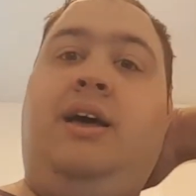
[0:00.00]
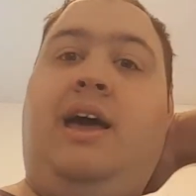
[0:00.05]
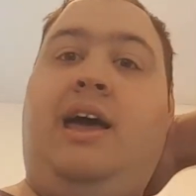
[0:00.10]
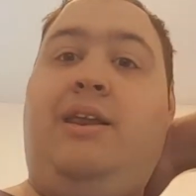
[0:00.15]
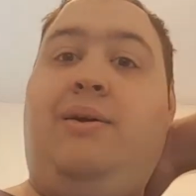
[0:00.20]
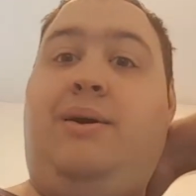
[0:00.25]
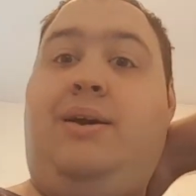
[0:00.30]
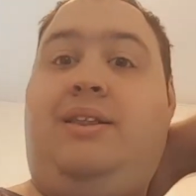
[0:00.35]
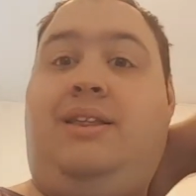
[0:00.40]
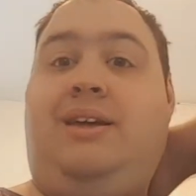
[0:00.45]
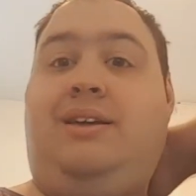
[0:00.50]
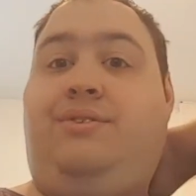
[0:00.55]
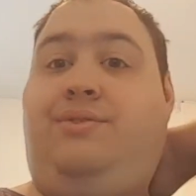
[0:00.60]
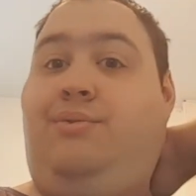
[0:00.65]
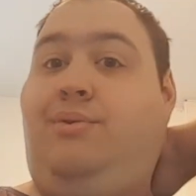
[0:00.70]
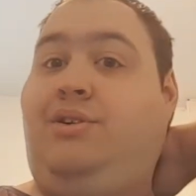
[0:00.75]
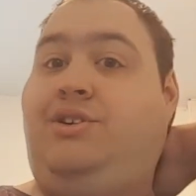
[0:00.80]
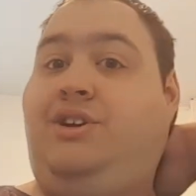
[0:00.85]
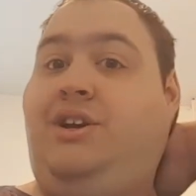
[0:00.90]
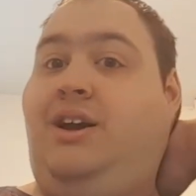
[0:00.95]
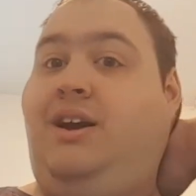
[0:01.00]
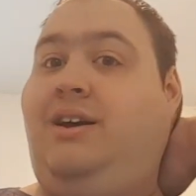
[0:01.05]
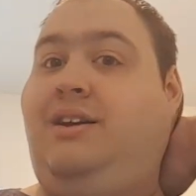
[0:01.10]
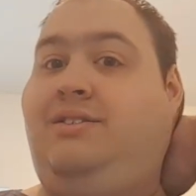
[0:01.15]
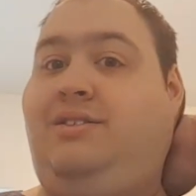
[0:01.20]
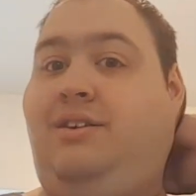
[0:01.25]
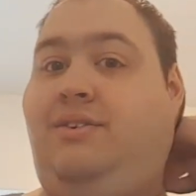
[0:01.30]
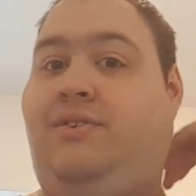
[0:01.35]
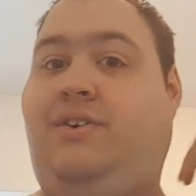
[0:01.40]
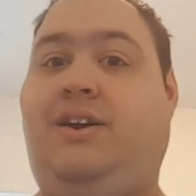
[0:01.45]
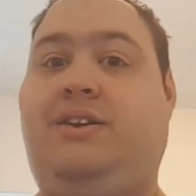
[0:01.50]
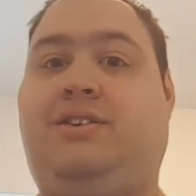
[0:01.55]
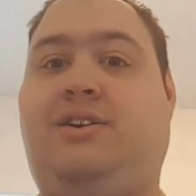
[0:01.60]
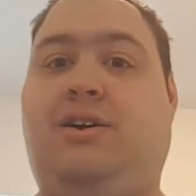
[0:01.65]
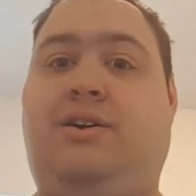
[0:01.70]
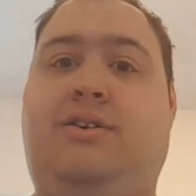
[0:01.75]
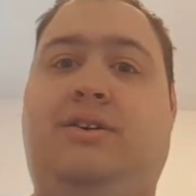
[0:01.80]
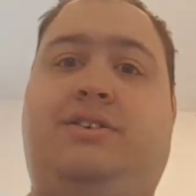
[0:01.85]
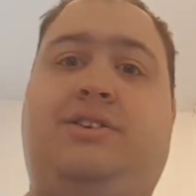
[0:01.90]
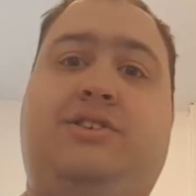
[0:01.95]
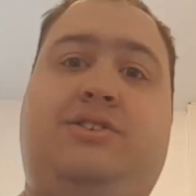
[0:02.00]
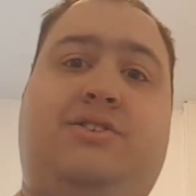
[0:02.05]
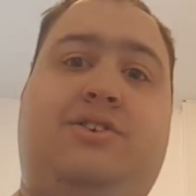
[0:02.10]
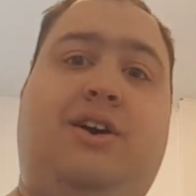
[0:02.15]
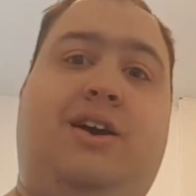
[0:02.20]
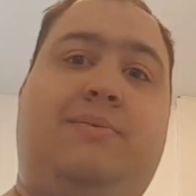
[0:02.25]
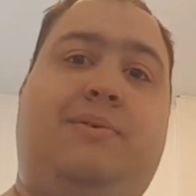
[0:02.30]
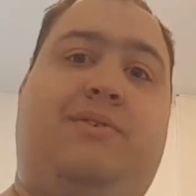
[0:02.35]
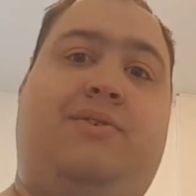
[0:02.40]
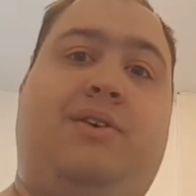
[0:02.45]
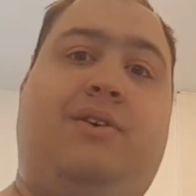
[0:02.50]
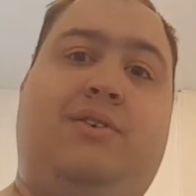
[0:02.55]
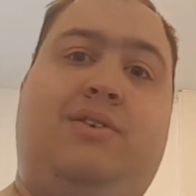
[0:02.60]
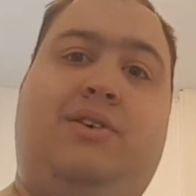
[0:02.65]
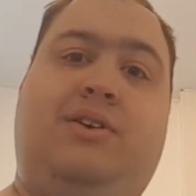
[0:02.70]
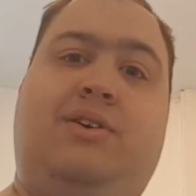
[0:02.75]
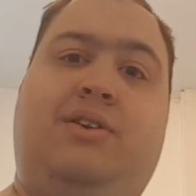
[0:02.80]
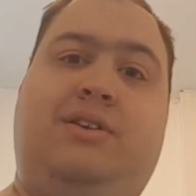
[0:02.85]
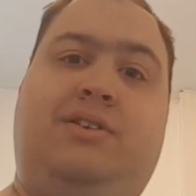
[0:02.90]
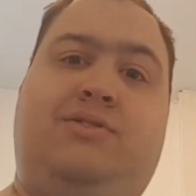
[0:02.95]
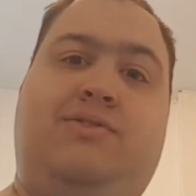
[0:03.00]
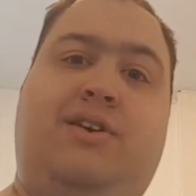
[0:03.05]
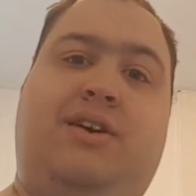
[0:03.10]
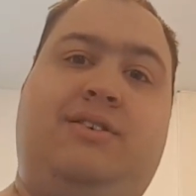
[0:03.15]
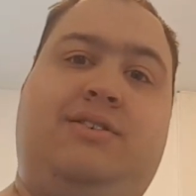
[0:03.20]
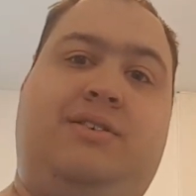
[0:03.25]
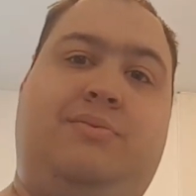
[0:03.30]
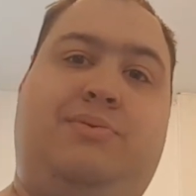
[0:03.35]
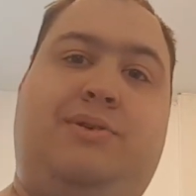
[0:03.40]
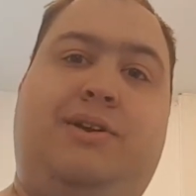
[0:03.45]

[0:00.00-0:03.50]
Anyway, thanks for watching, guys. Don't forget to currently subscribe if you got this razor.